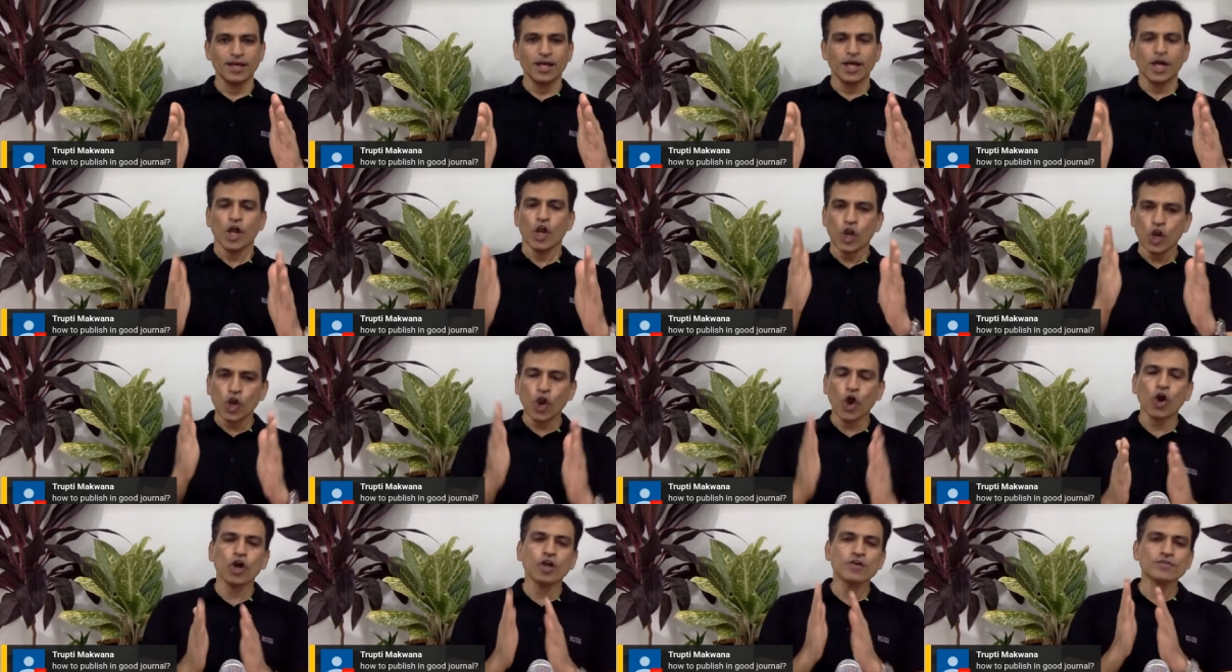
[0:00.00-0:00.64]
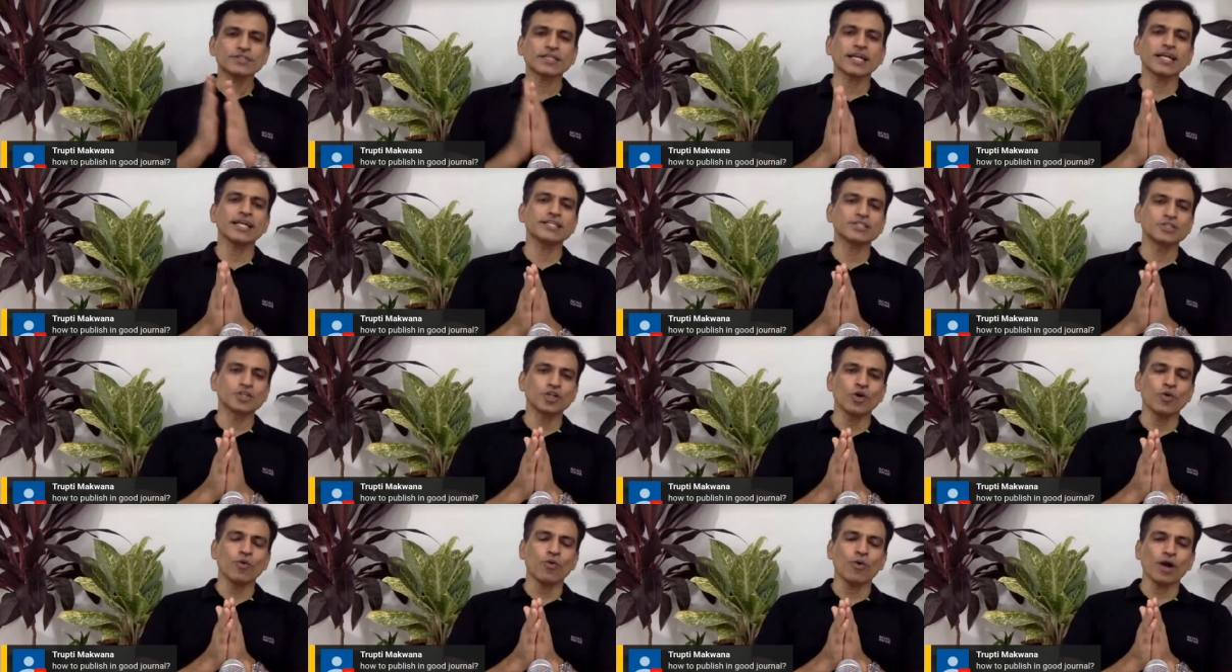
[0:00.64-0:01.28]
Lot of studies,
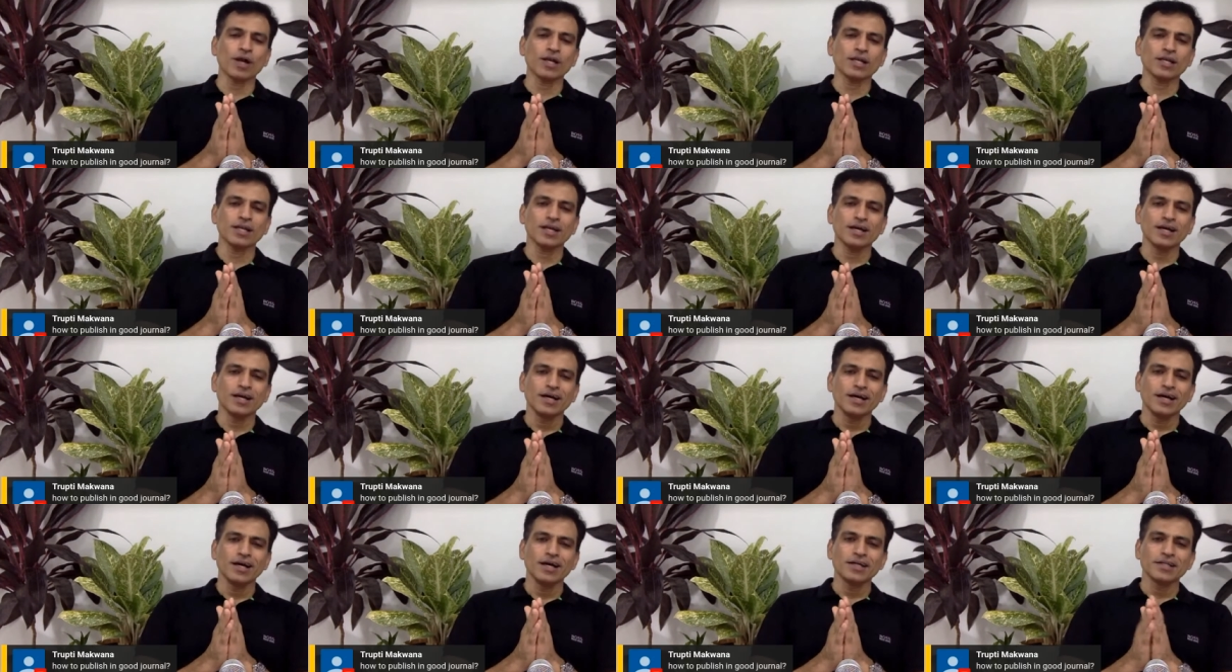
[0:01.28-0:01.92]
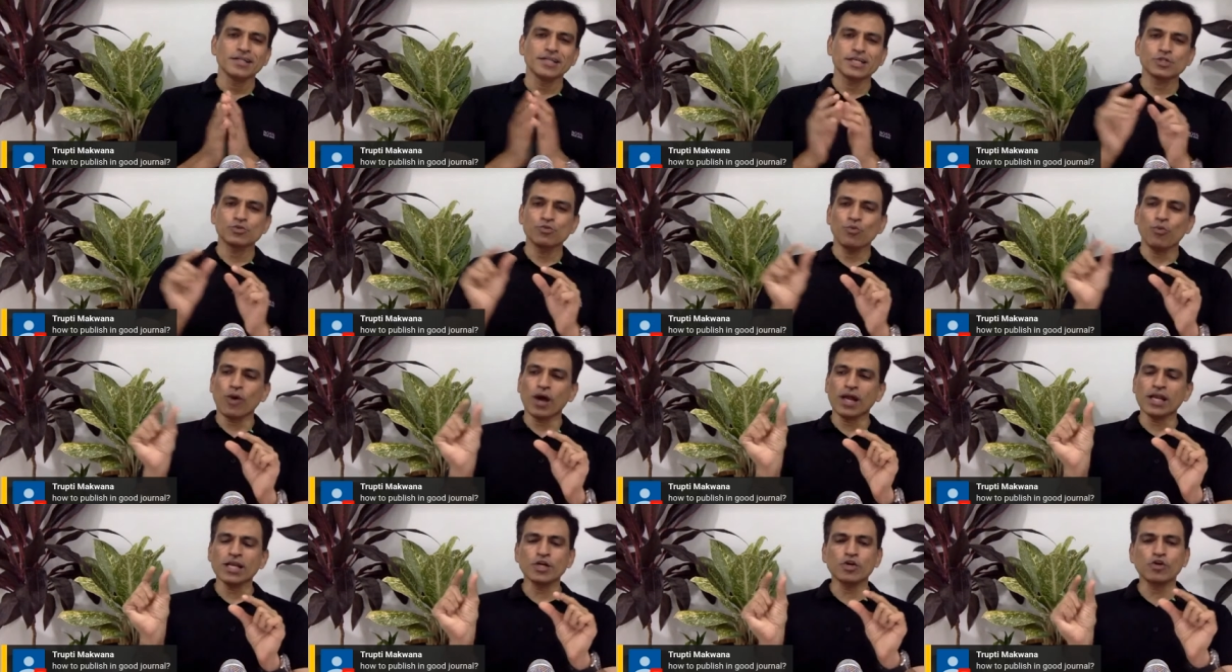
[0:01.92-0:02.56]
there's
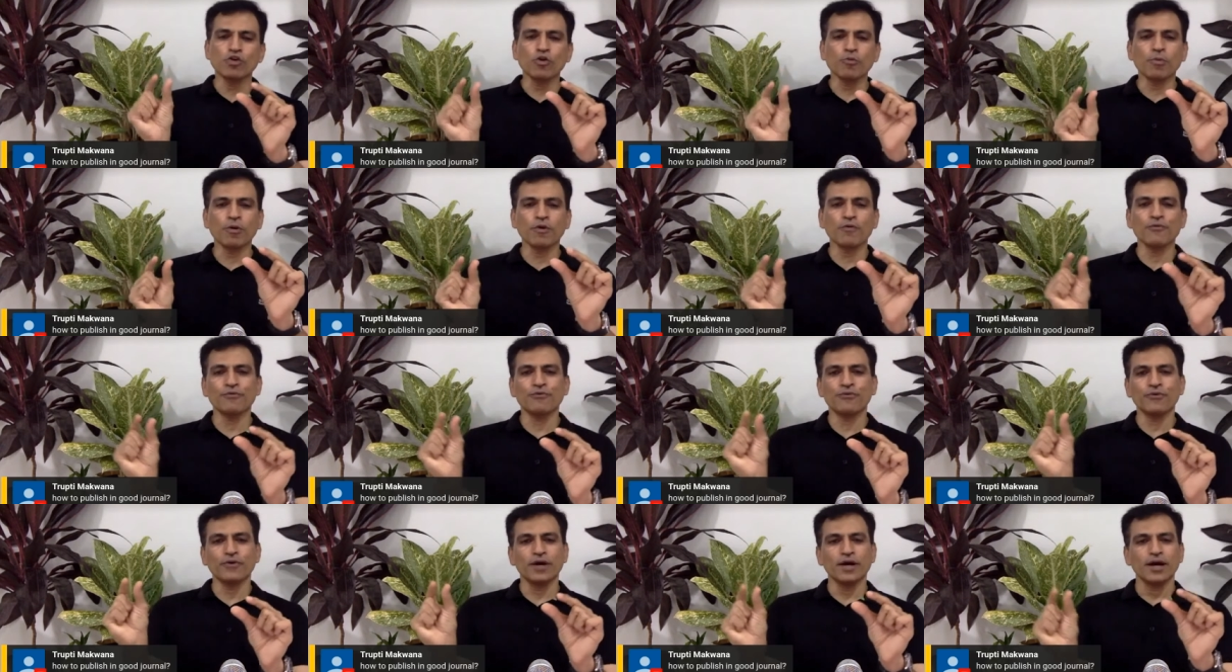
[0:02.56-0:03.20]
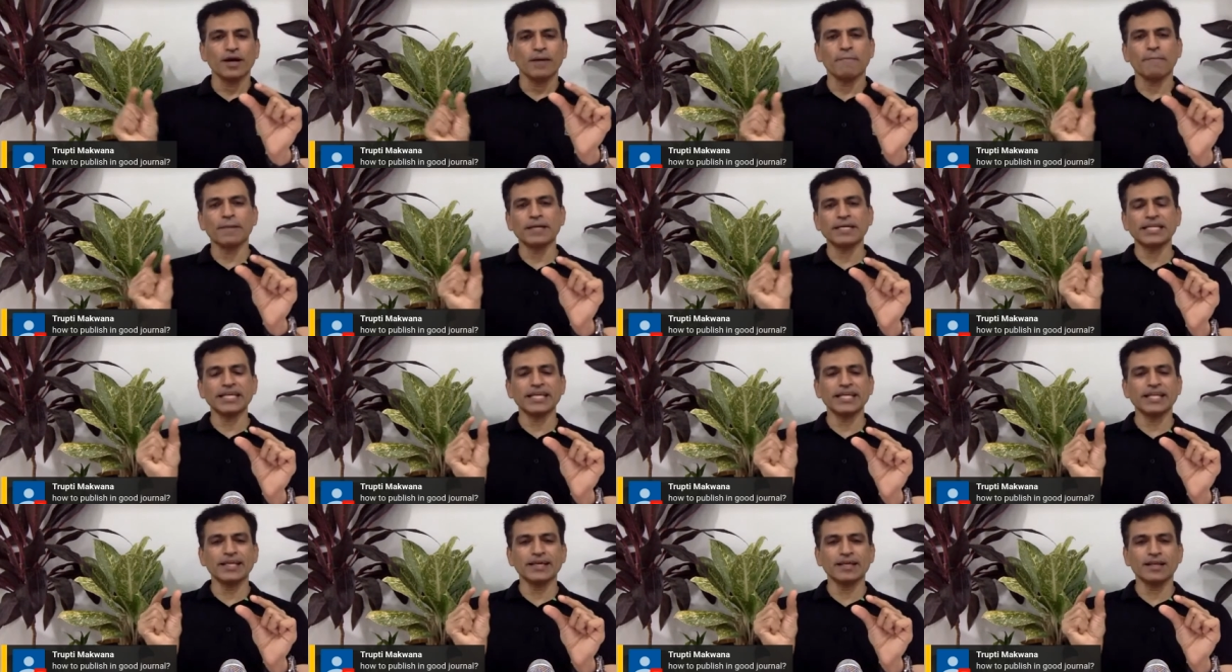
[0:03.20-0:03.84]
one group of
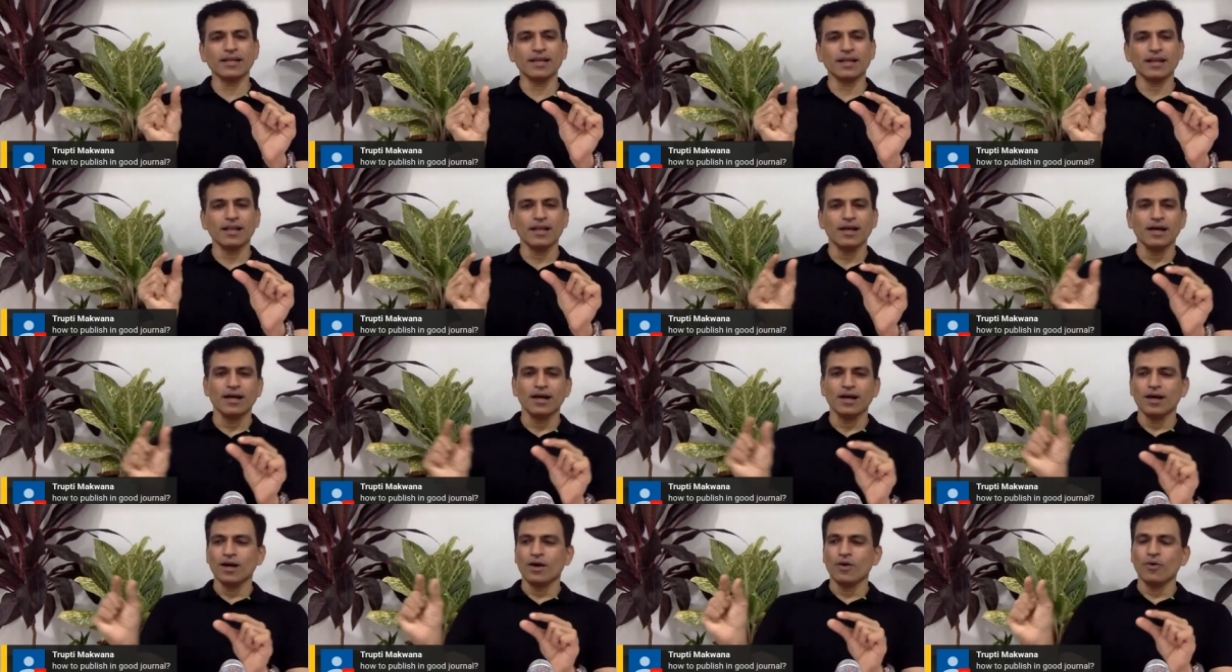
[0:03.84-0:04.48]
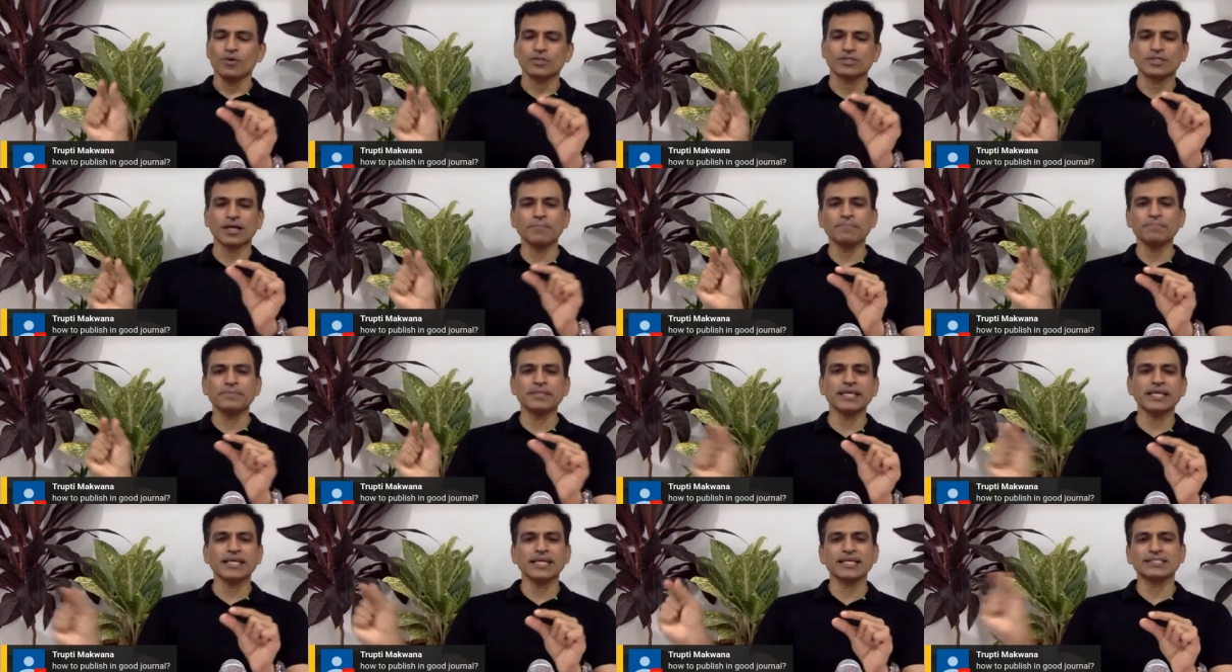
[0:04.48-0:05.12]
material,
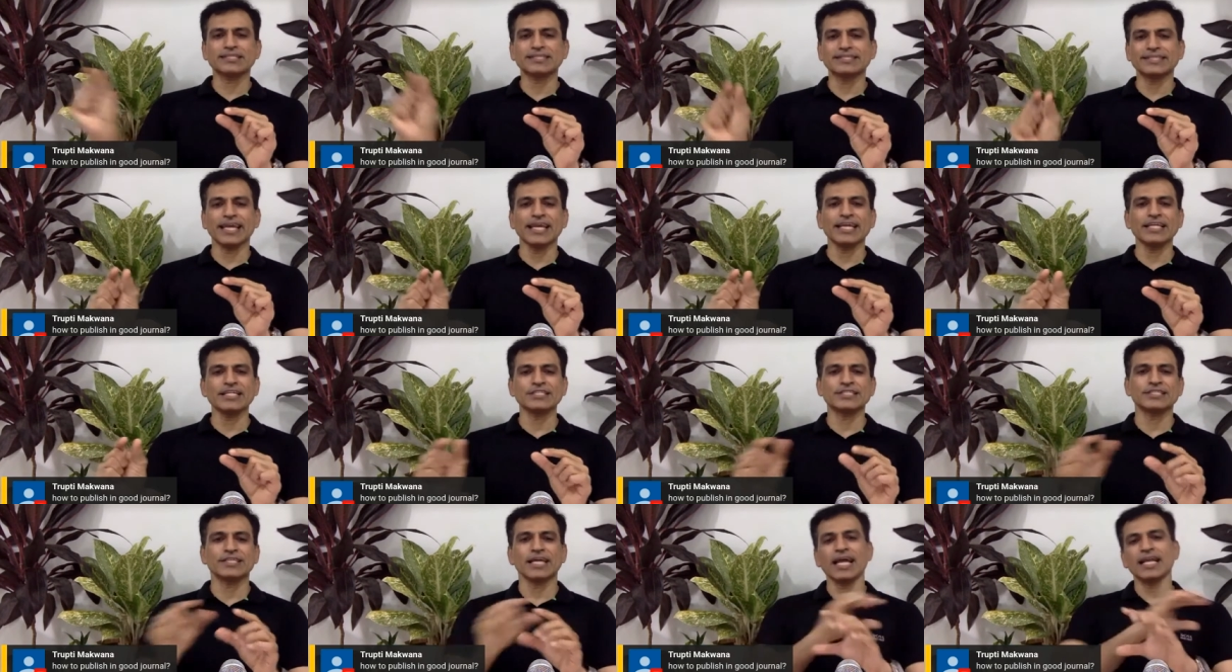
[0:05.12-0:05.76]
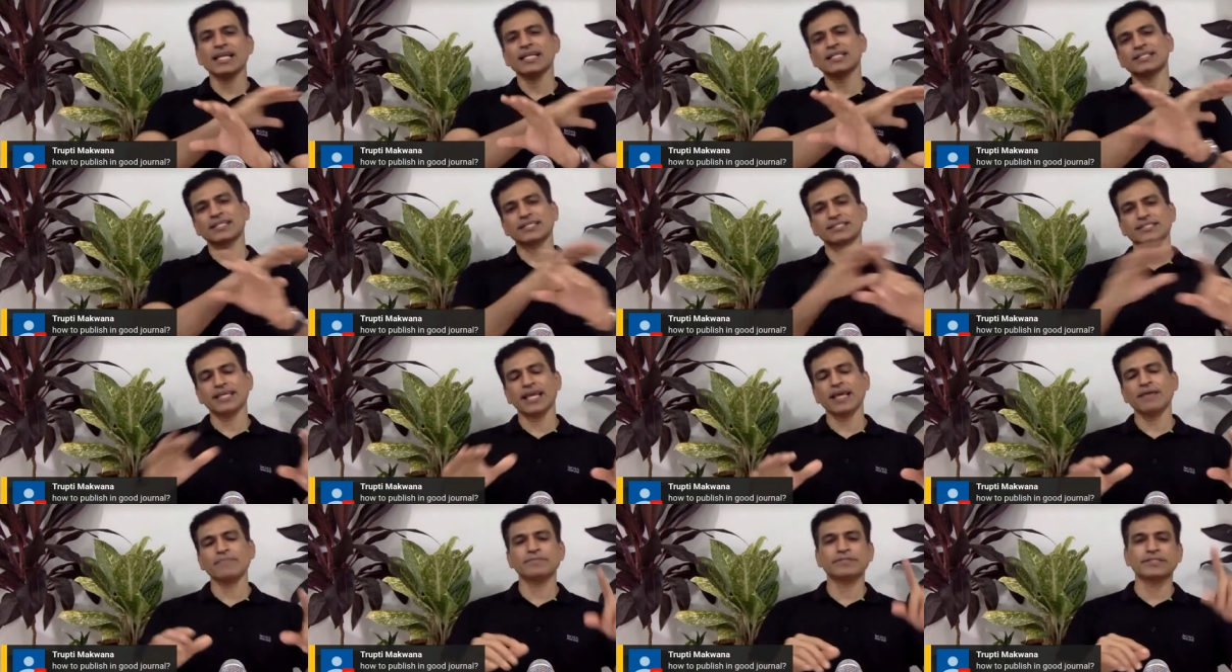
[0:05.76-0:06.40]
something has changed, and it's the
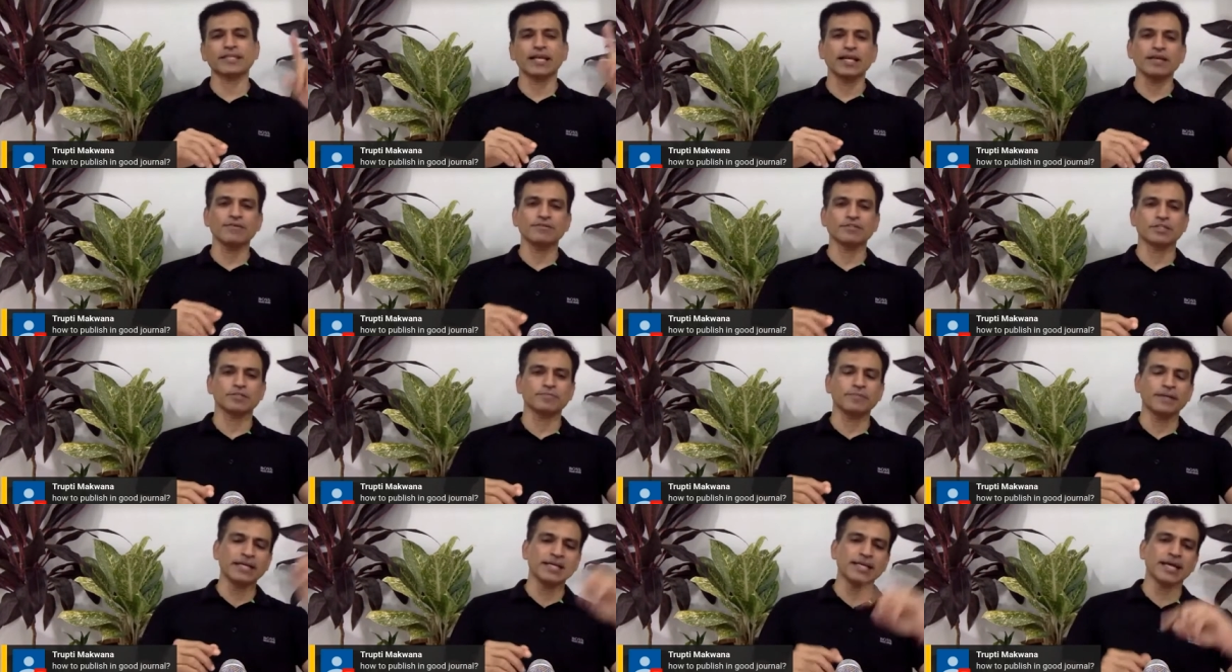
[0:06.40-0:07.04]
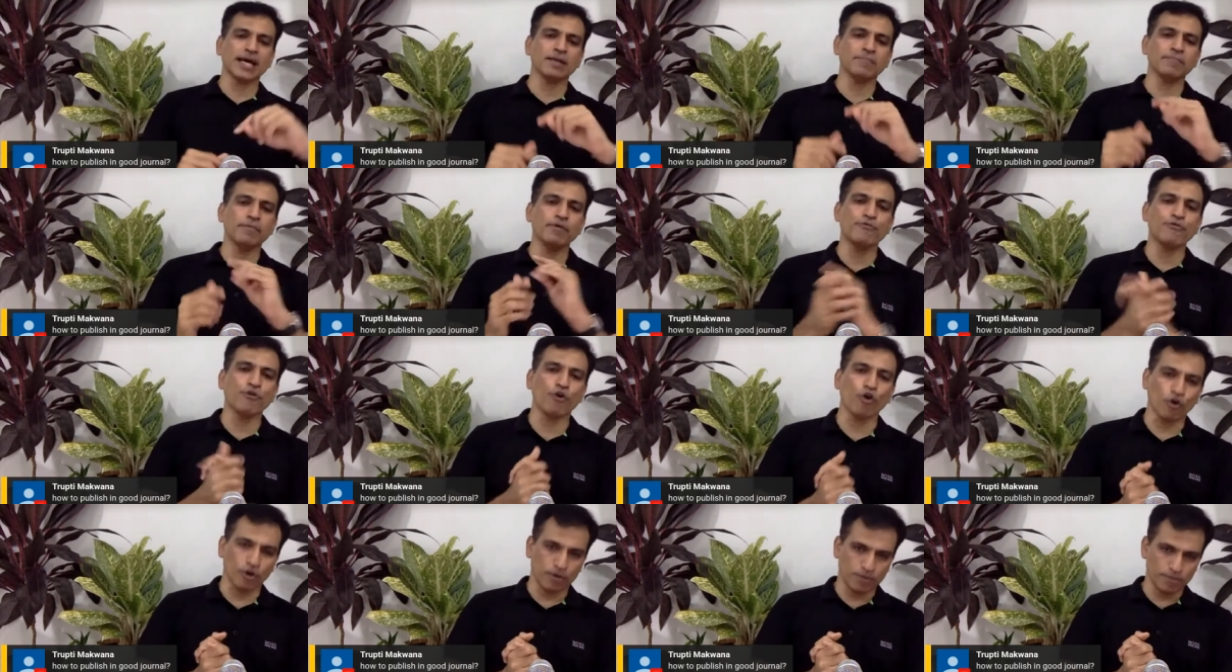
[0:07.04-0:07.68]
same study which has been done
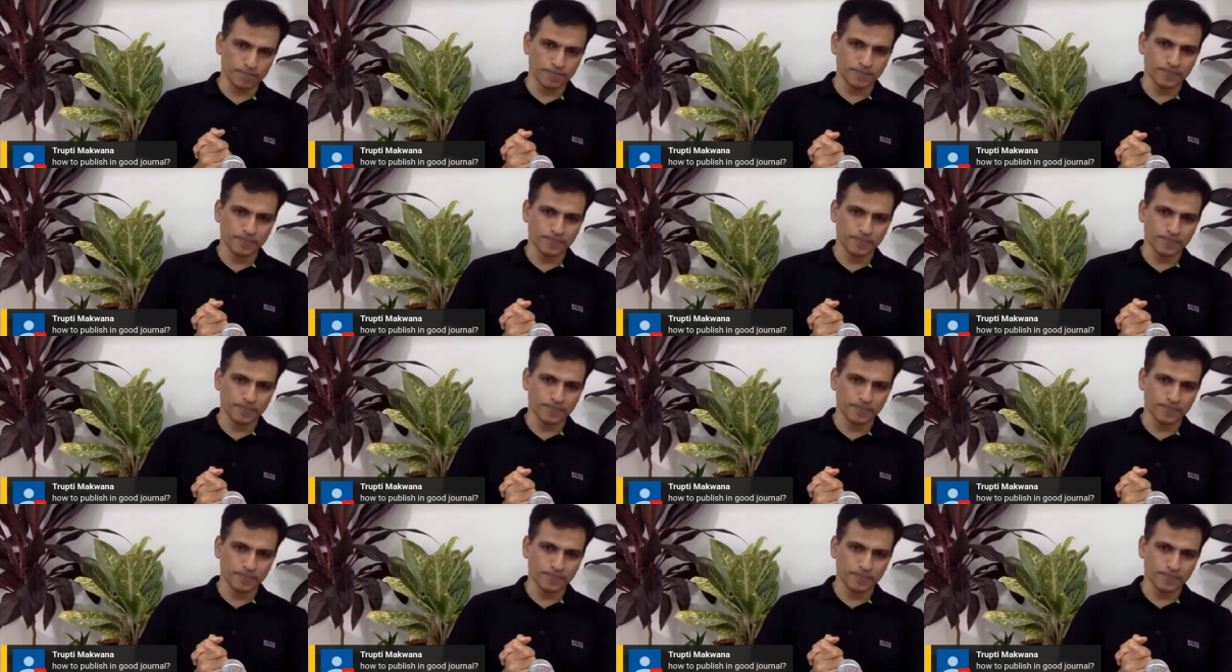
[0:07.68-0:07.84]
before.